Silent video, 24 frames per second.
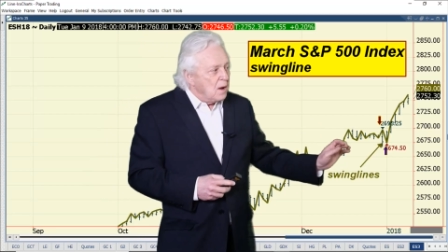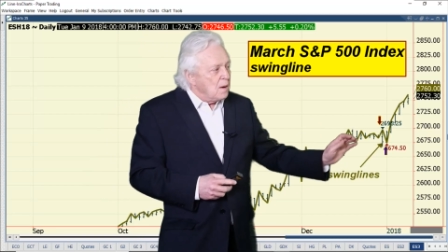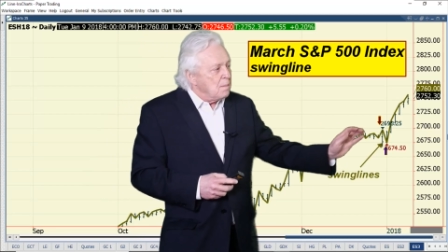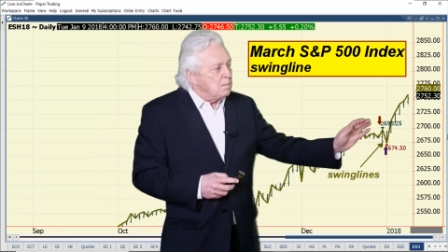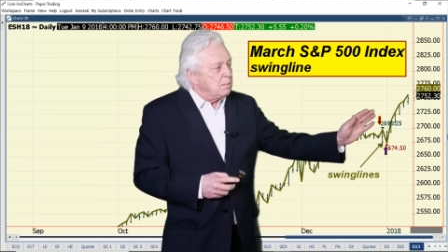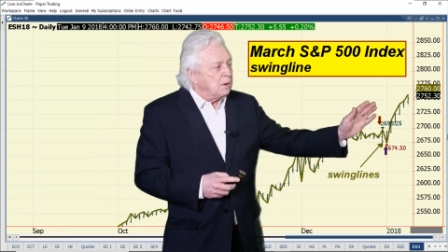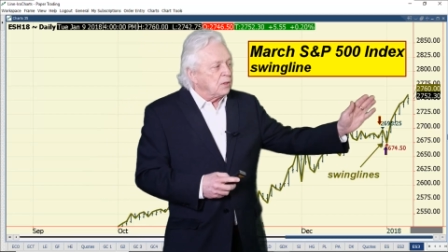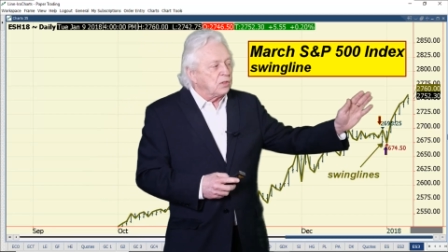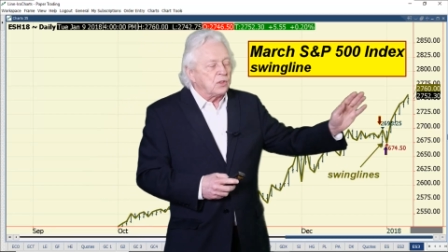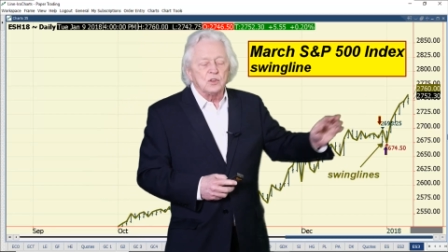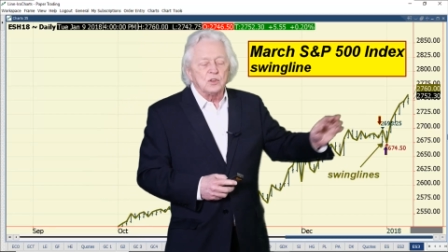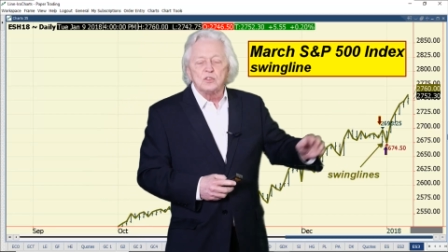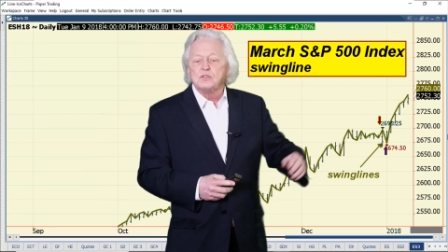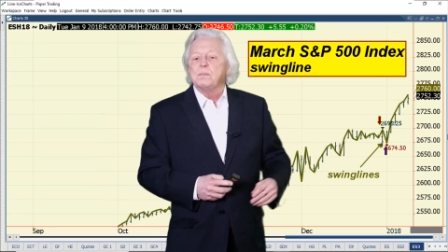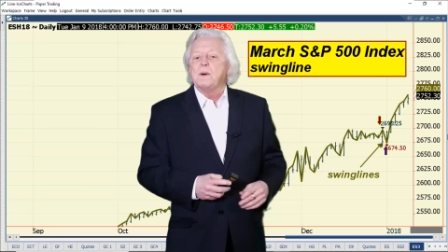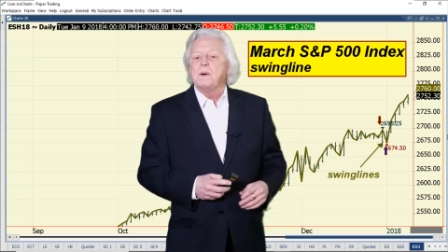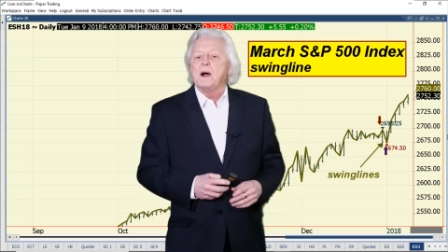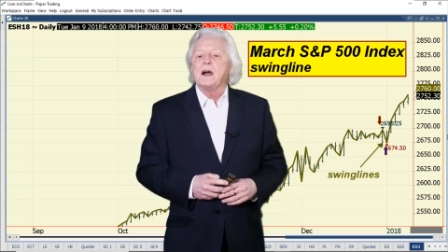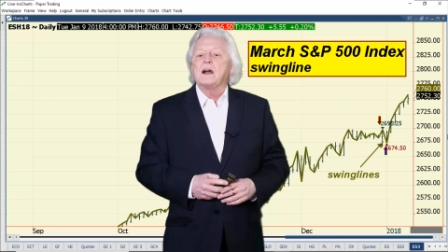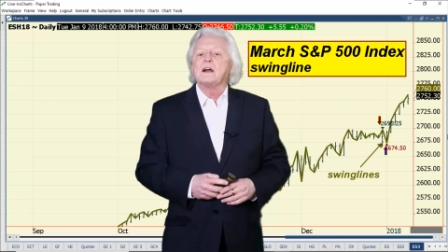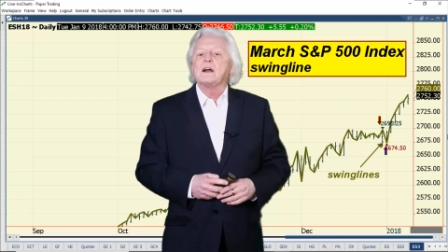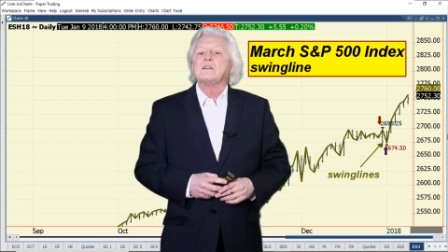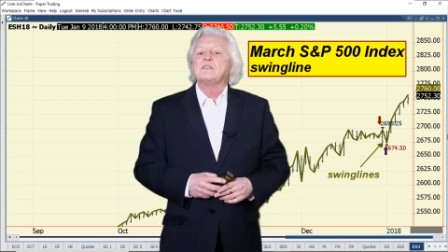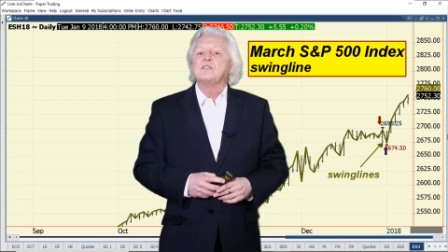but this
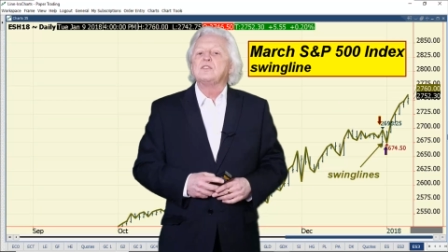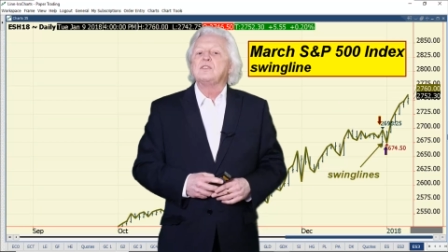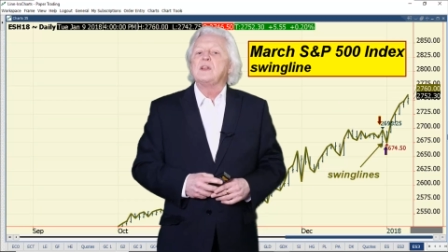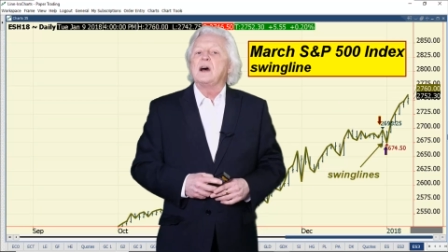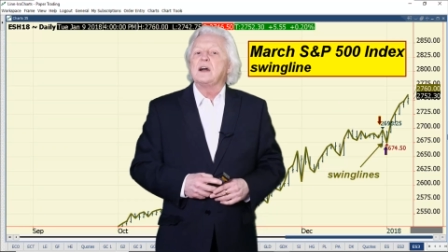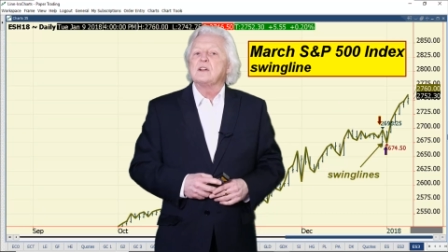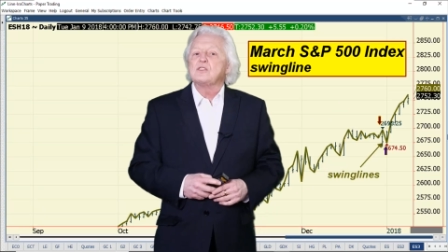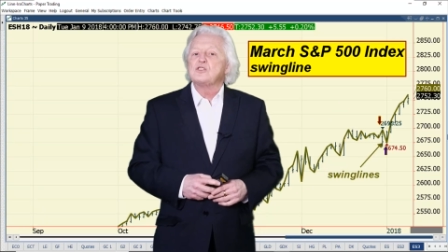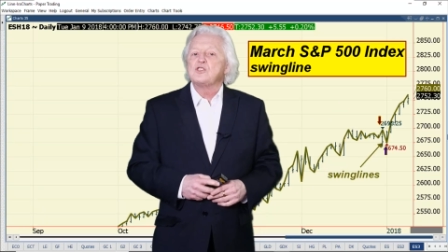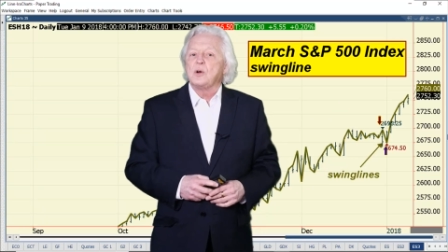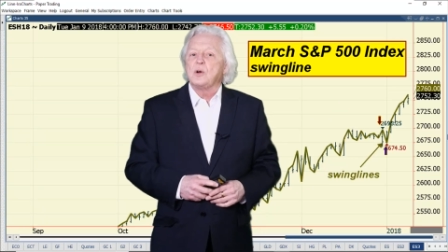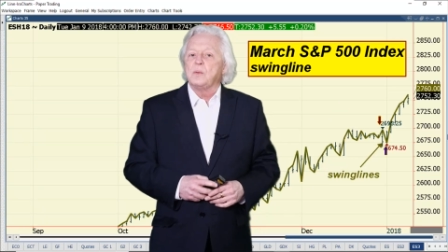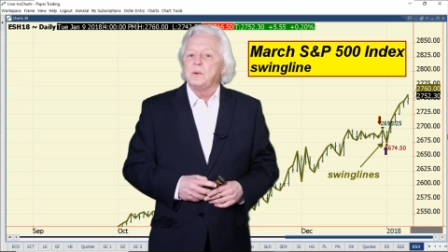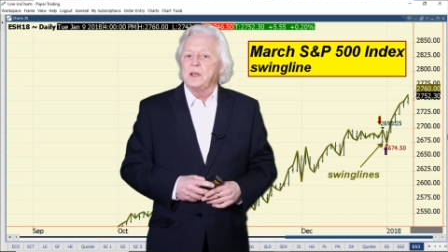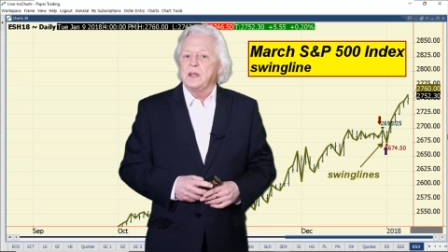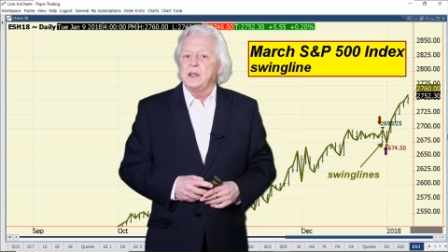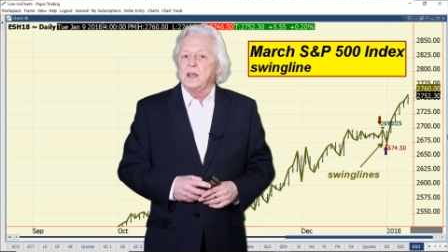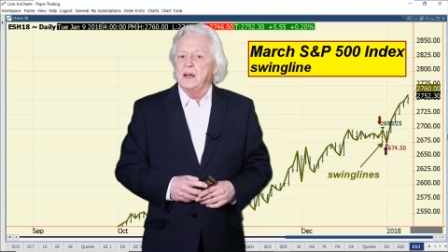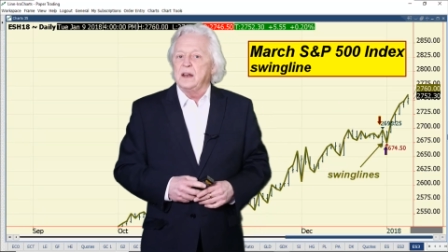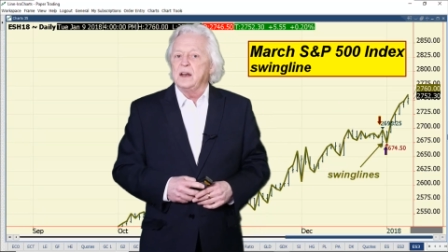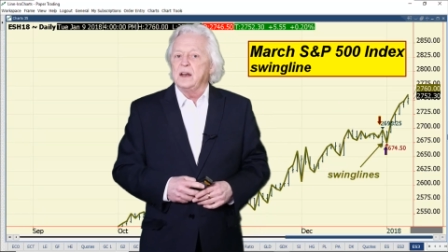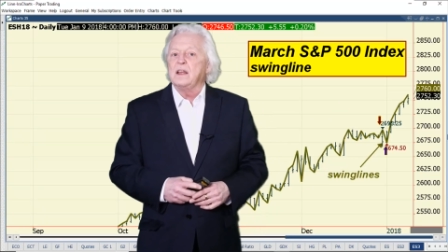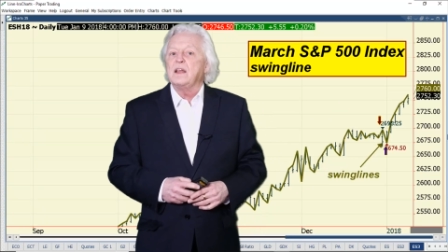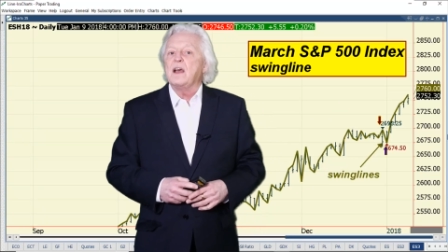market's not showing
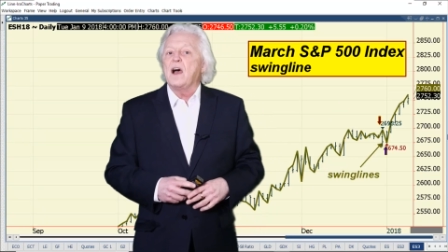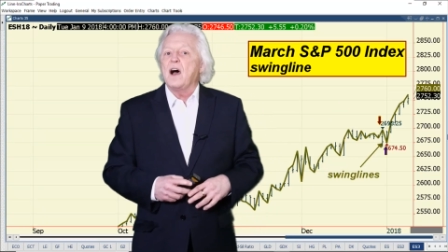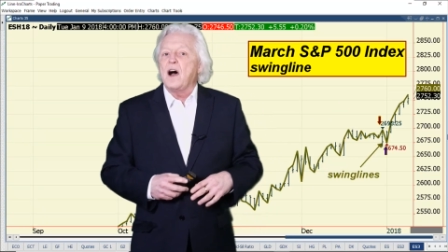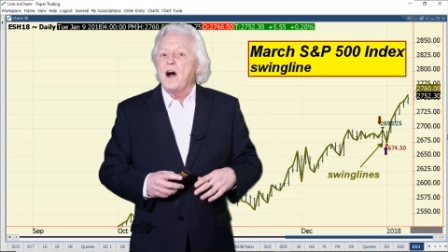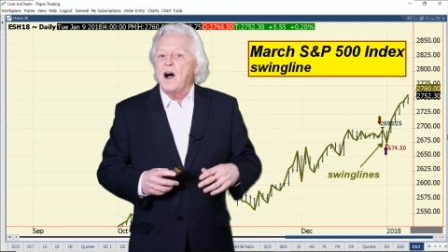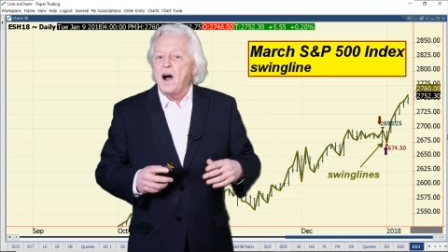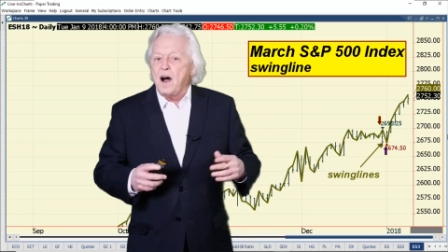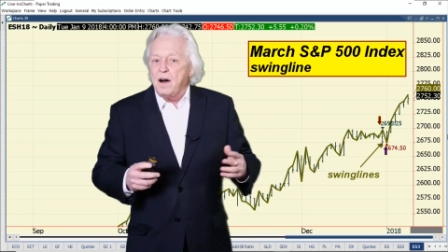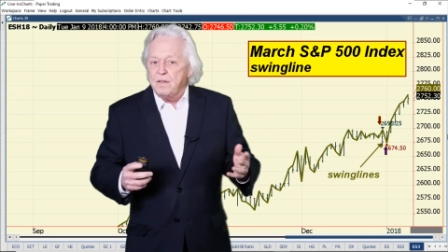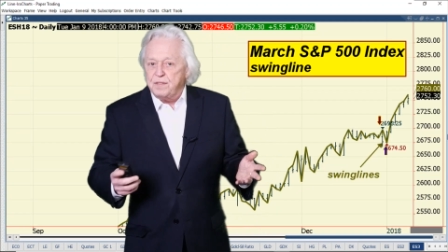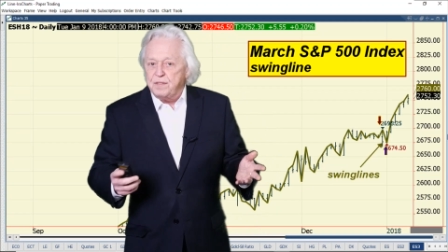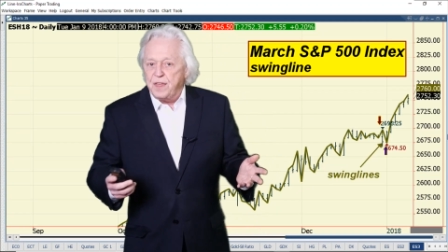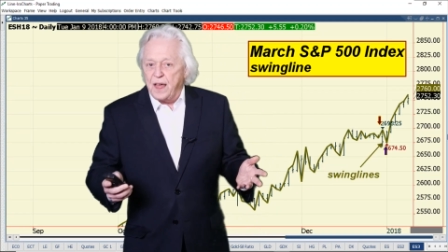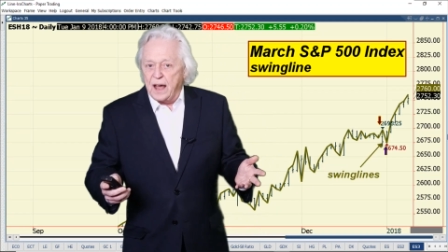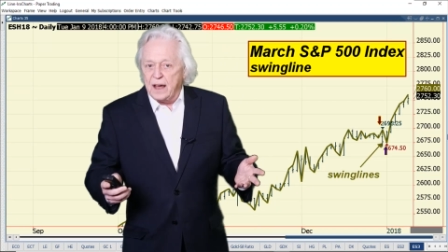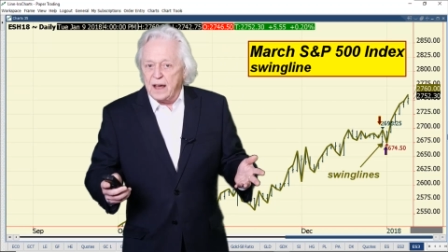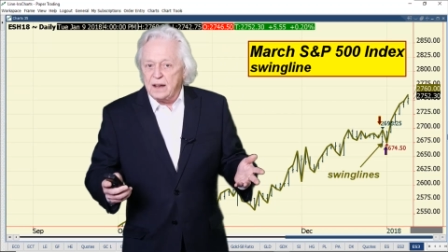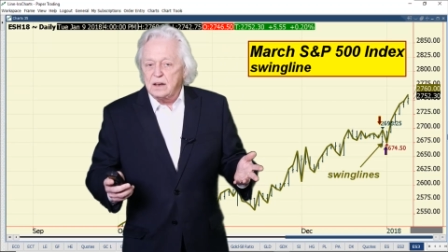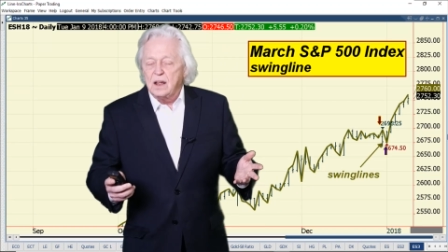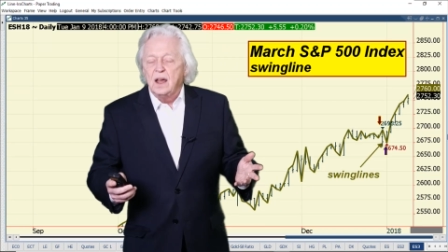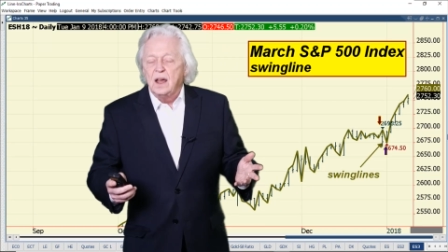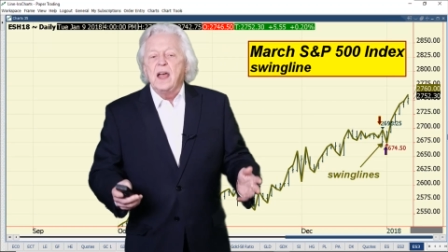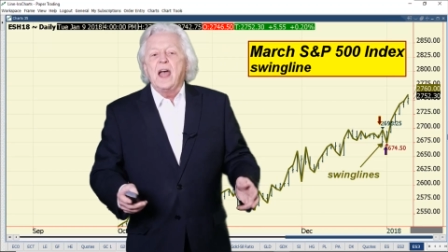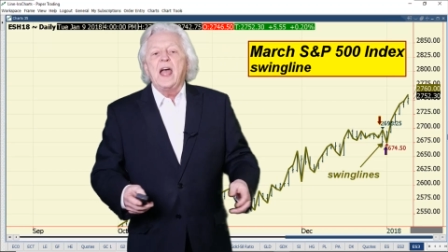any of that.
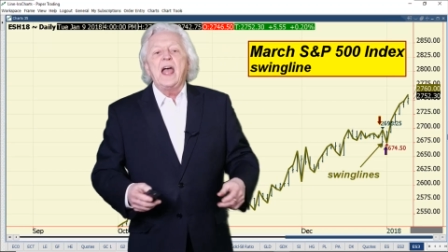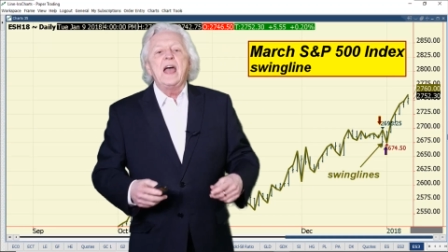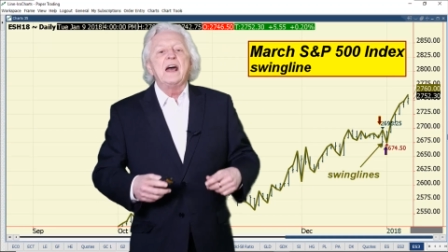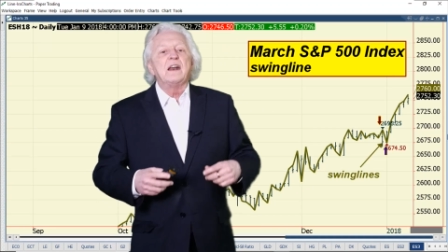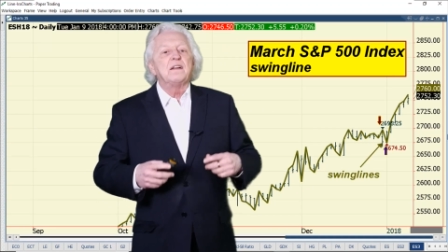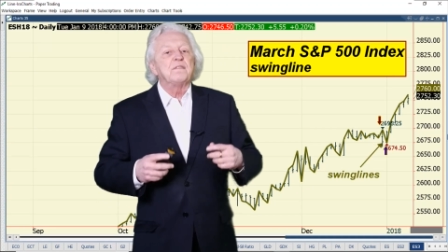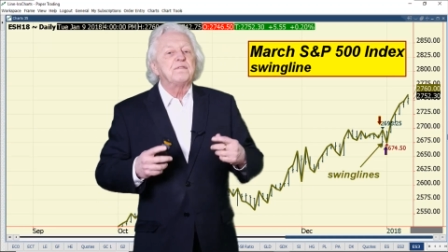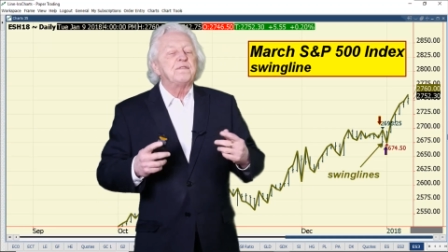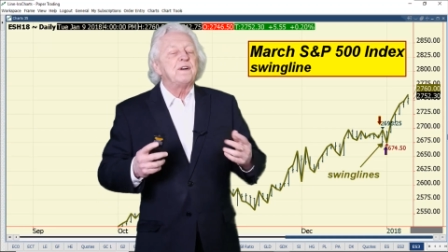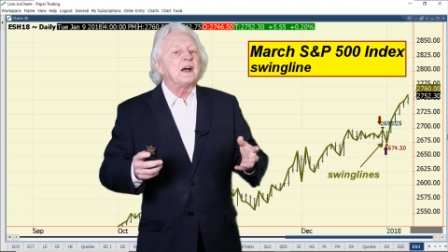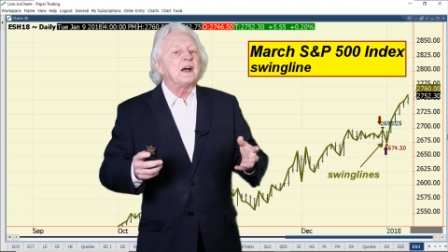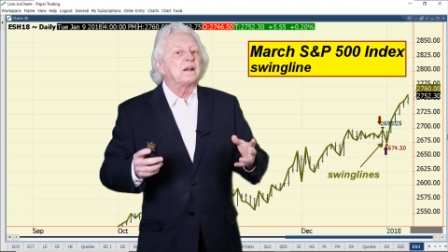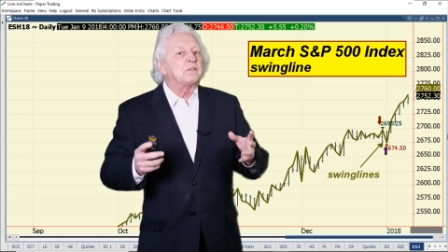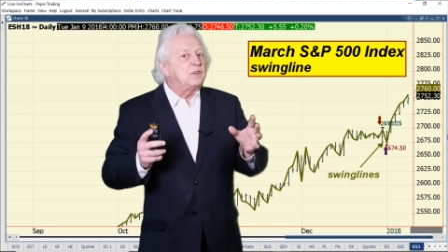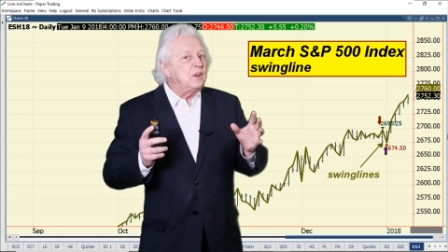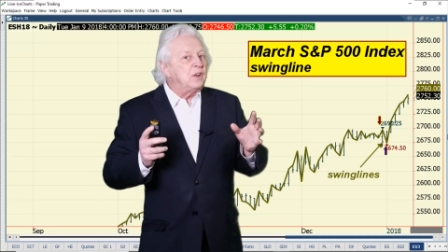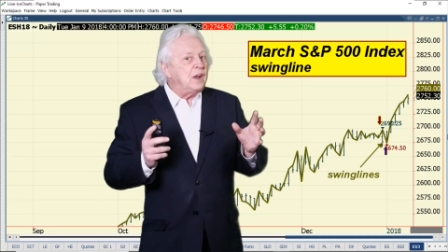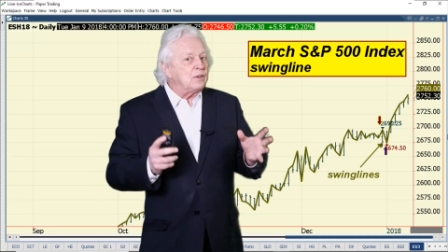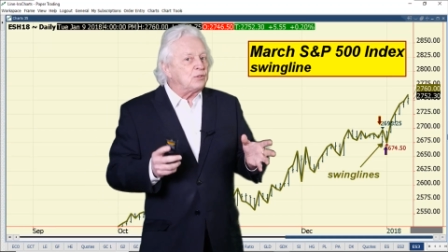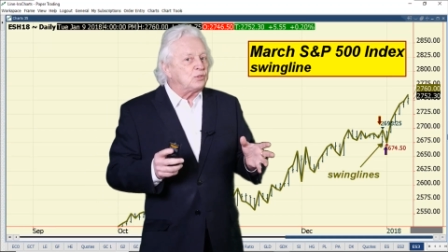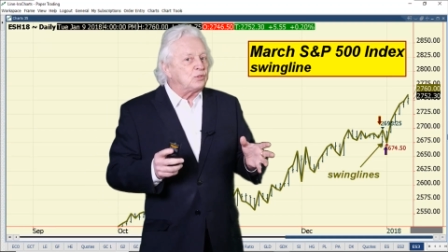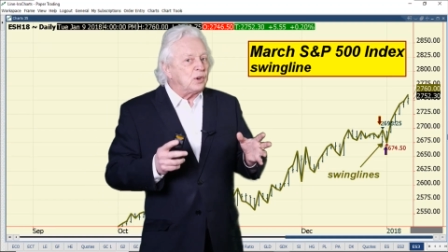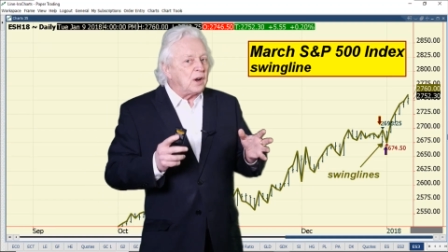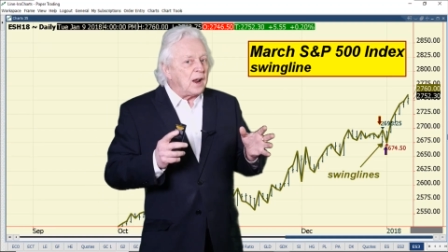And in fact,
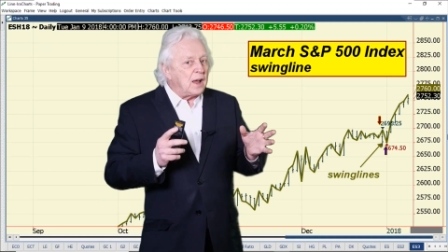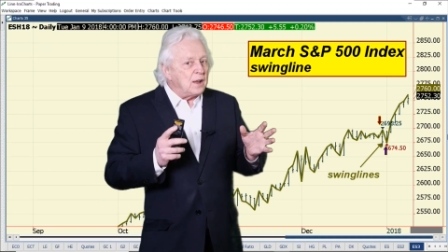yesterday I